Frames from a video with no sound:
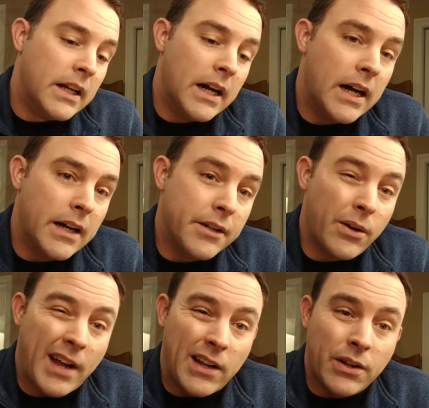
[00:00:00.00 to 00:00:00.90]

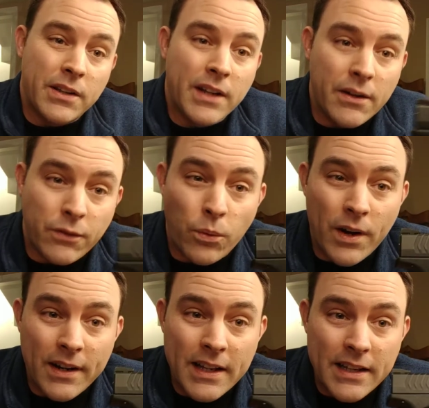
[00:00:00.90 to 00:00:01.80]
kind of look at the gun for
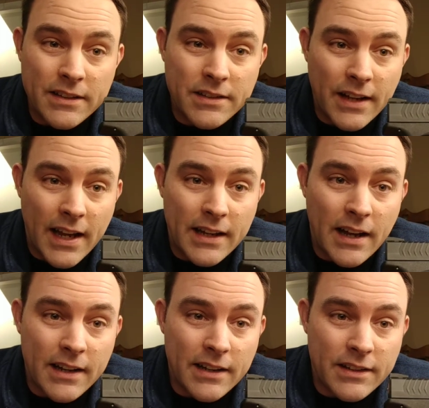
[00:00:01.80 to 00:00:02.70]
what it is and
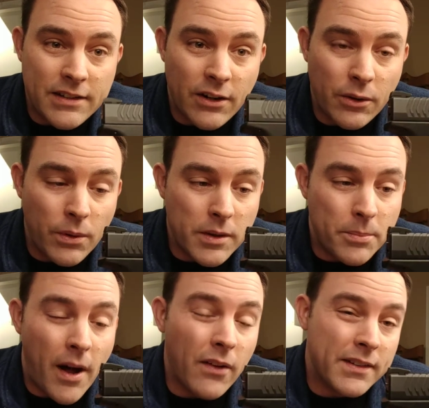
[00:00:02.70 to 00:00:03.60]
not necessarily what the
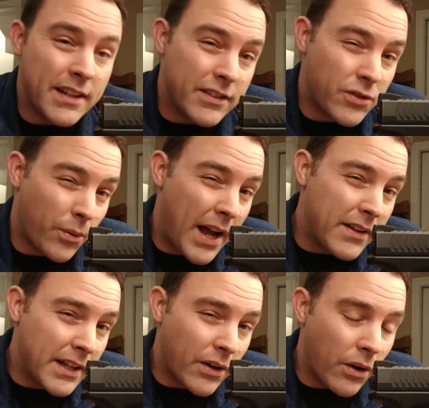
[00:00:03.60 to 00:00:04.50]
politics
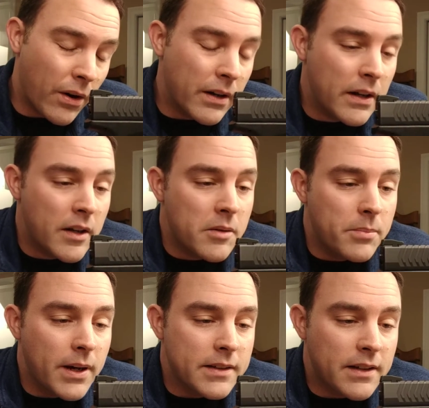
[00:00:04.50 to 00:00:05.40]
surrounding it are.
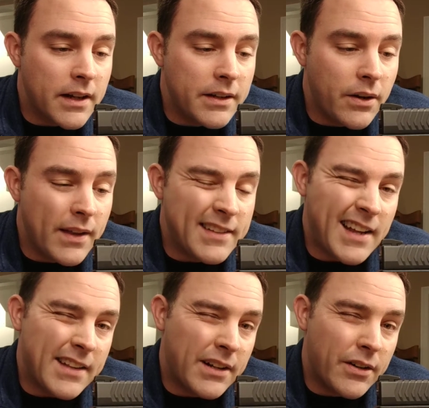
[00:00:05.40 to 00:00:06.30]
But that's
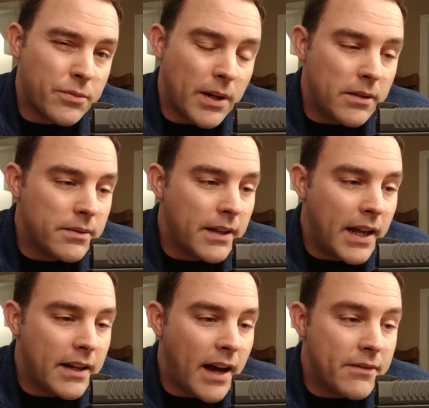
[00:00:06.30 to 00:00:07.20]
out there as well.
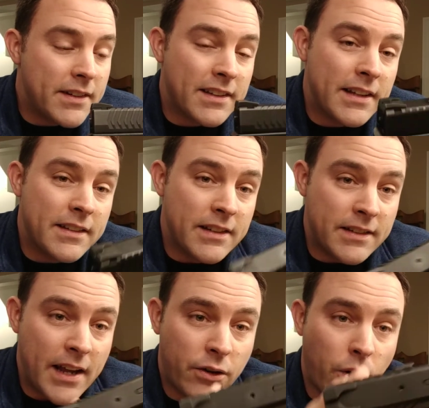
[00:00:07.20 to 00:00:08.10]
And obviously this
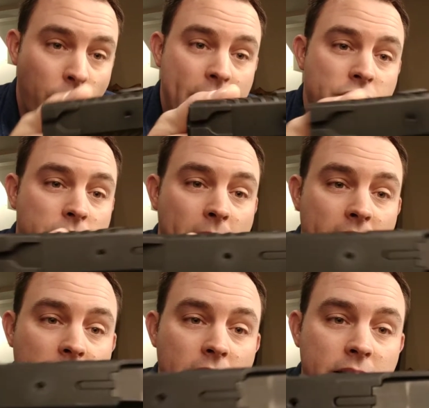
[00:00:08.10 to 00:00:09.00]
is a Croatian
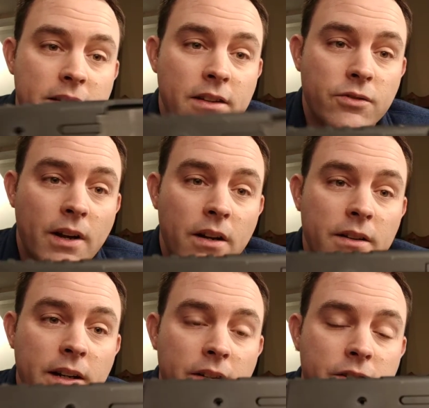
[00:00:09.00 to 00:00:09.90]
made gun, it says right
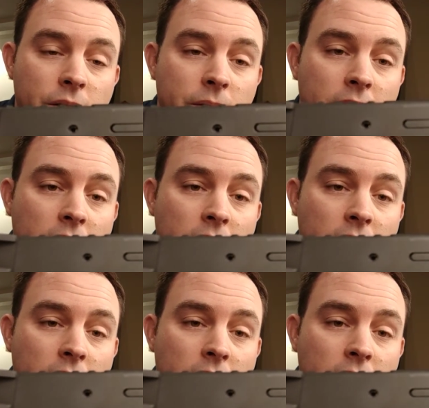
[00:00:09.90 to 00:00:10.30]
on there. So